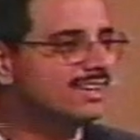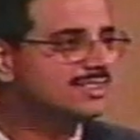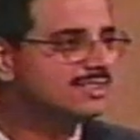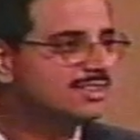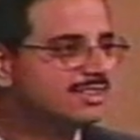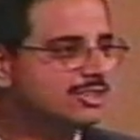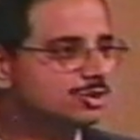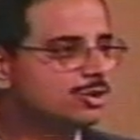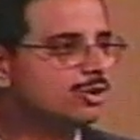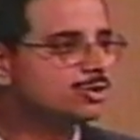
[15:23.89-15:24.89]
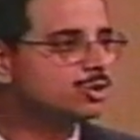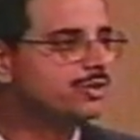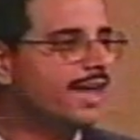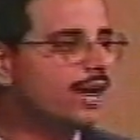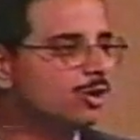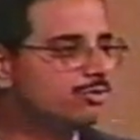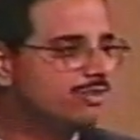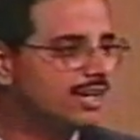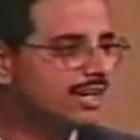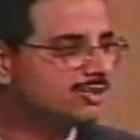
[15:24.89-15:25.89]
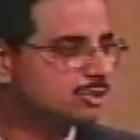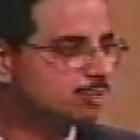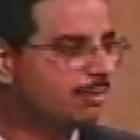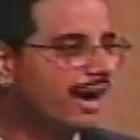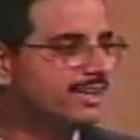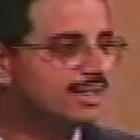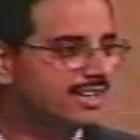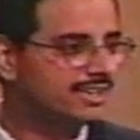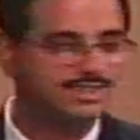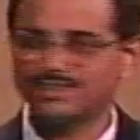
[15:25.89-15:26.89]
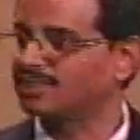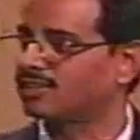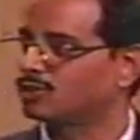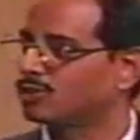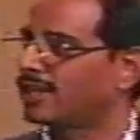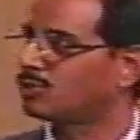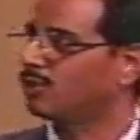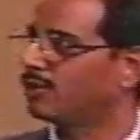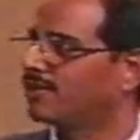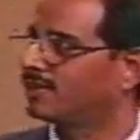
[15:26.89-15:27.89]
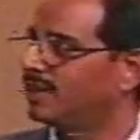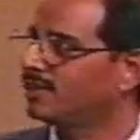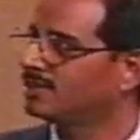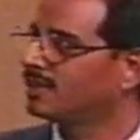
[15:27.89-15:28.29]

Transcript: It has to go through narrow vias, through barrier layers, etc. So that's one of the things.